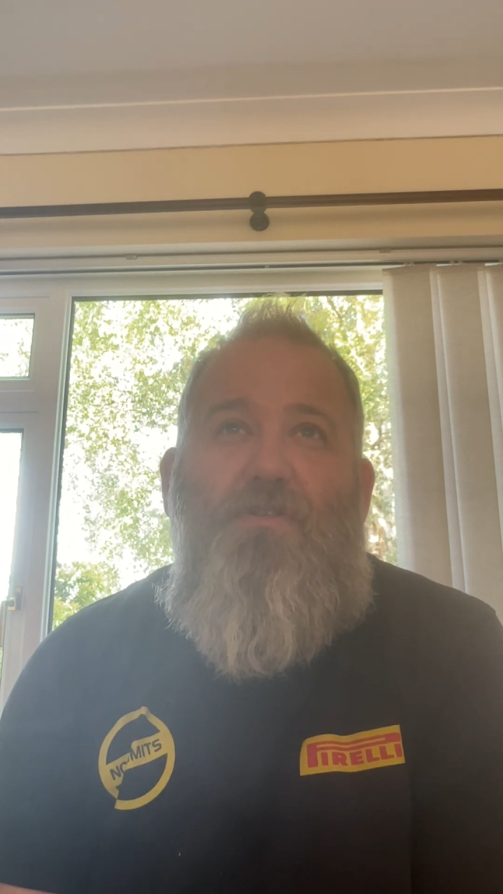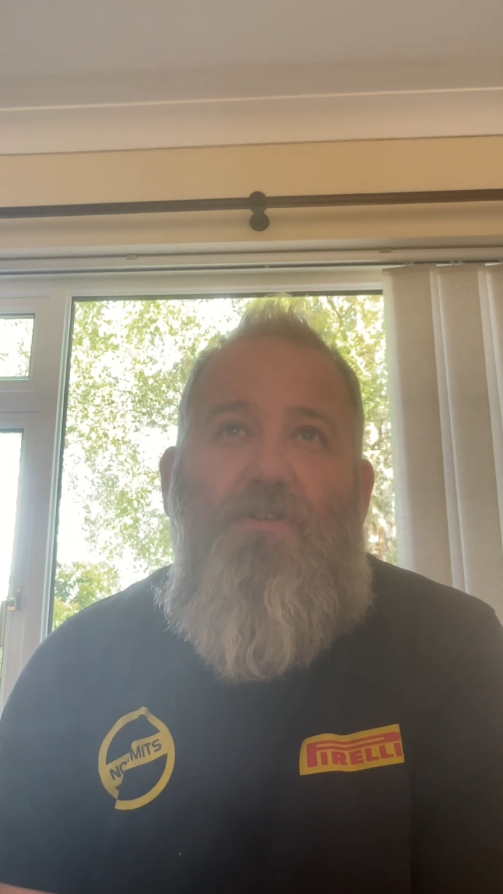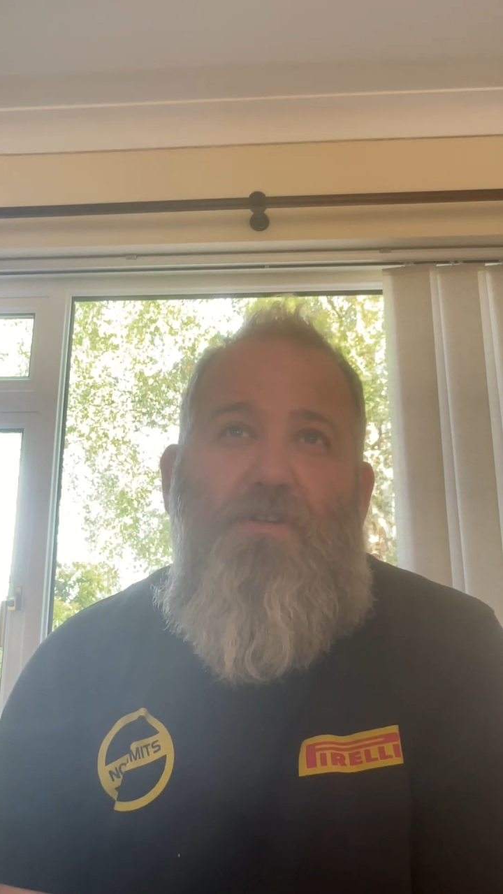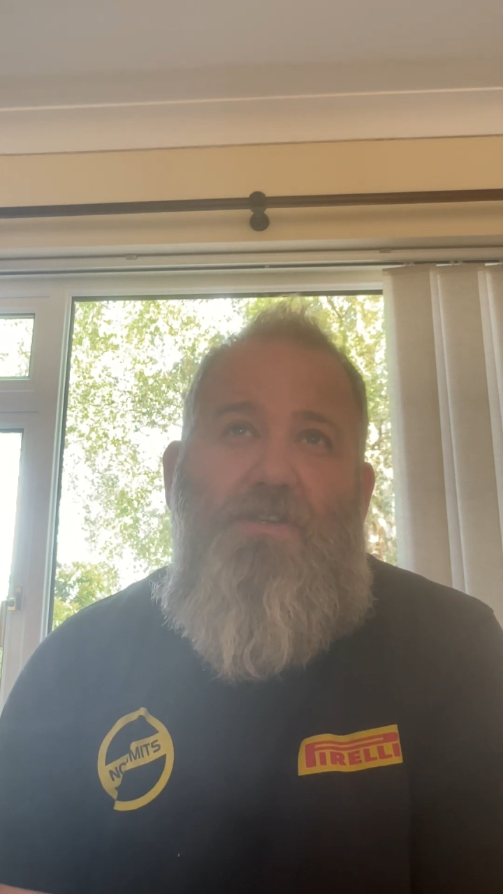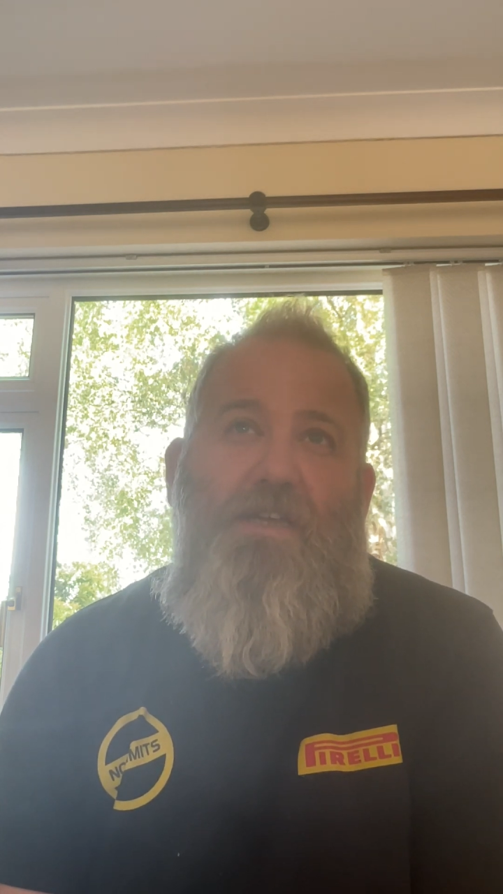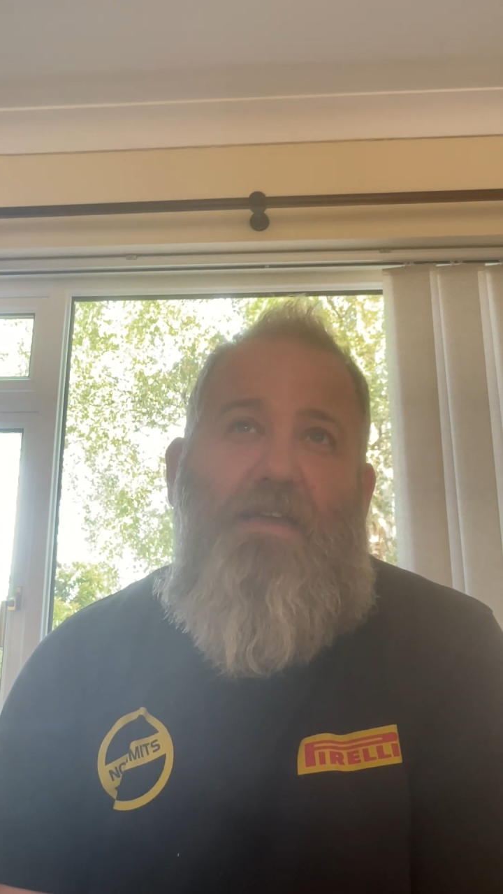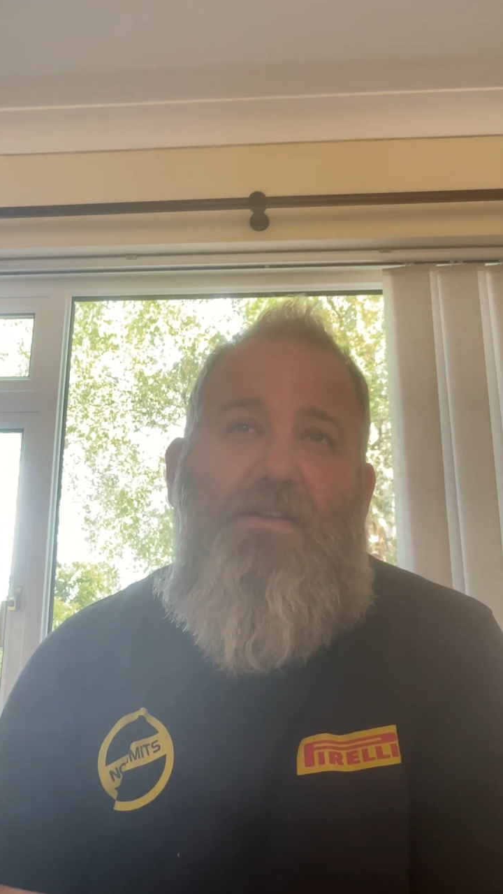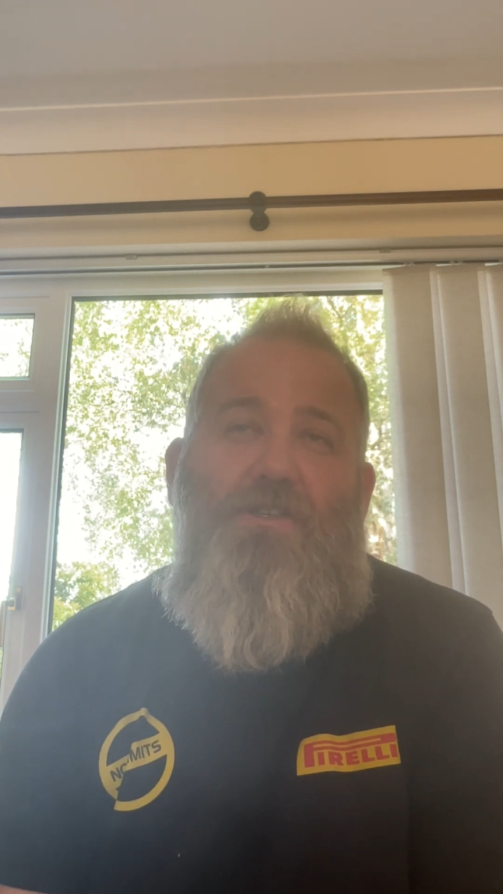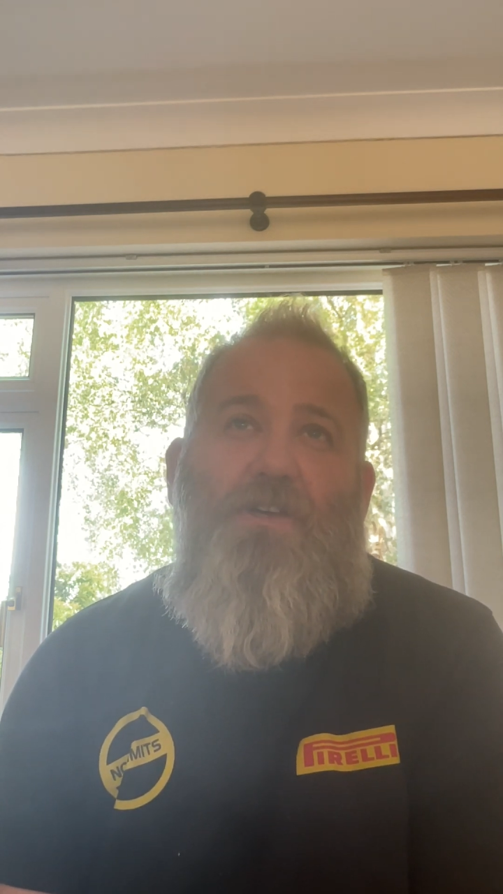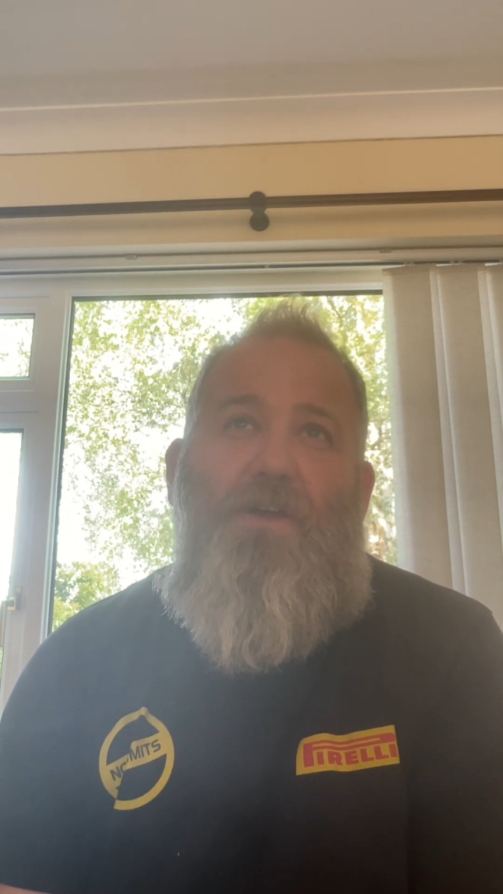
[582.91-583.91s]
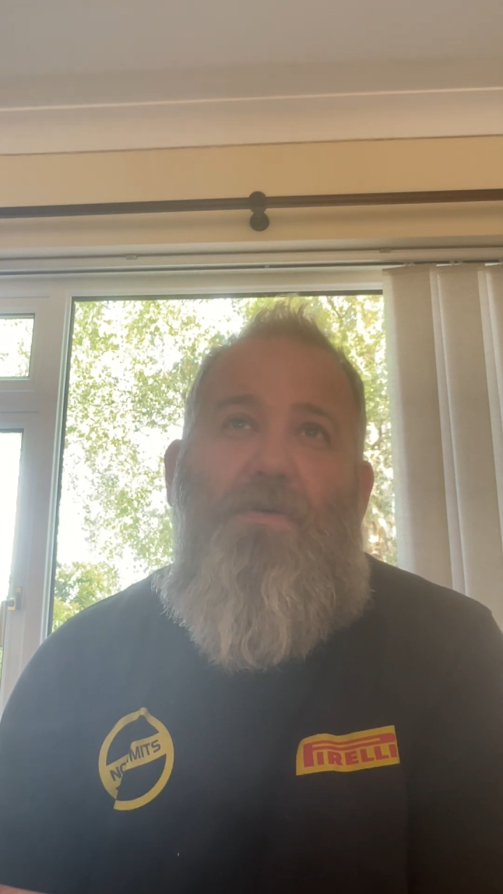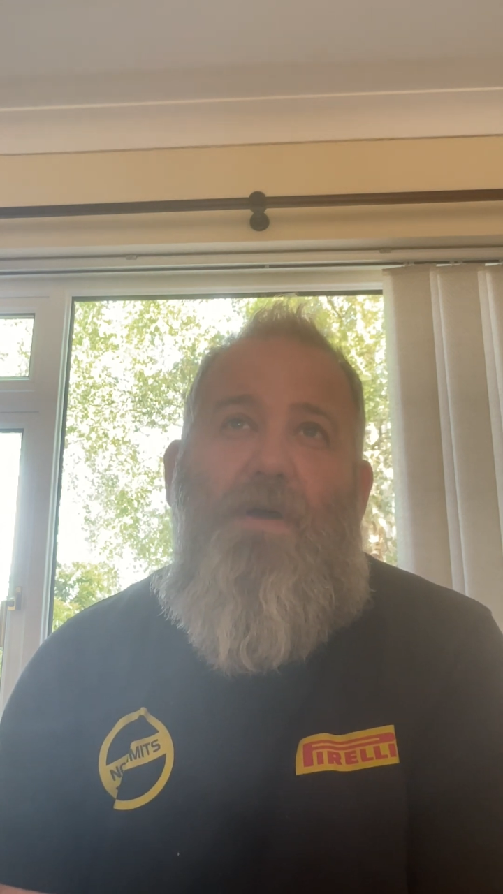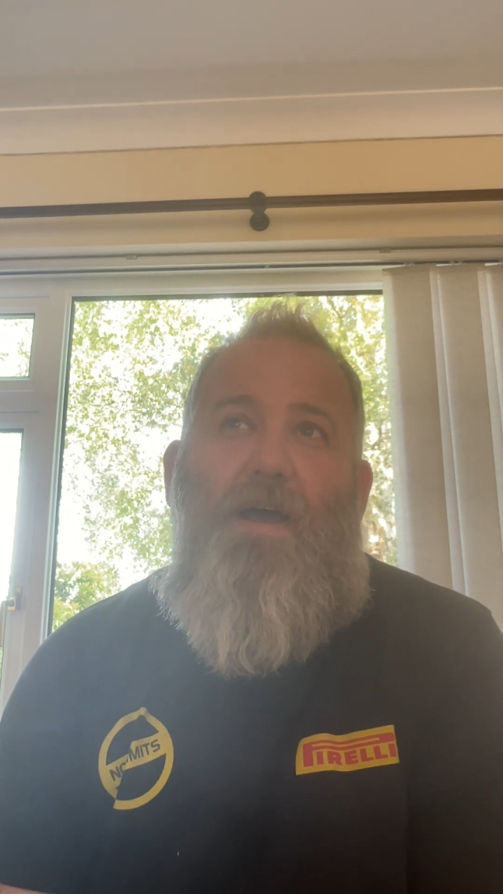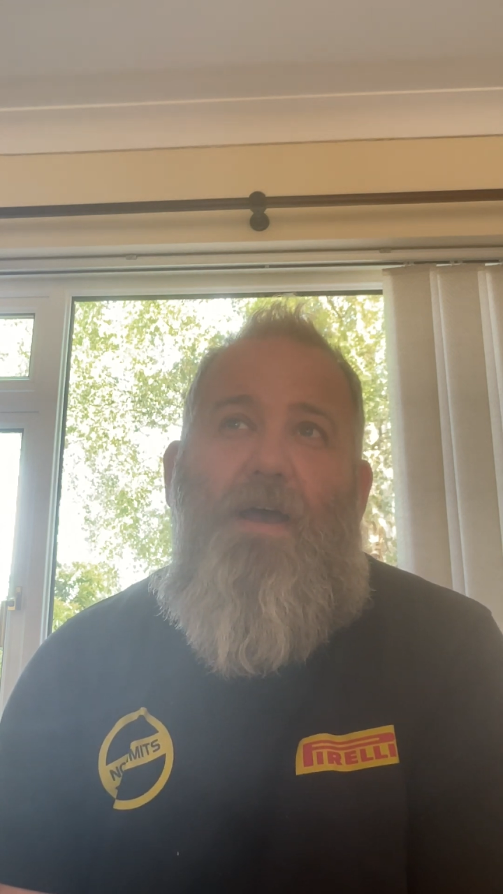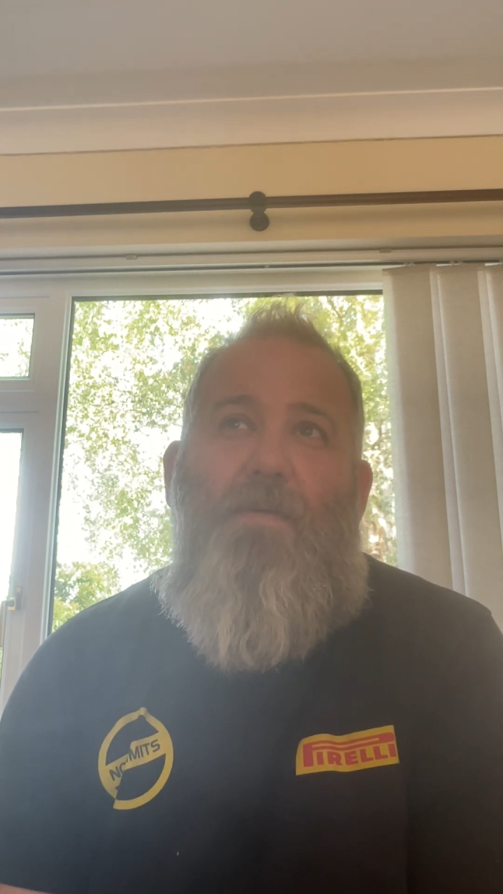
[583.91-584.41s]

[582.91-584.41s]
Thursday, so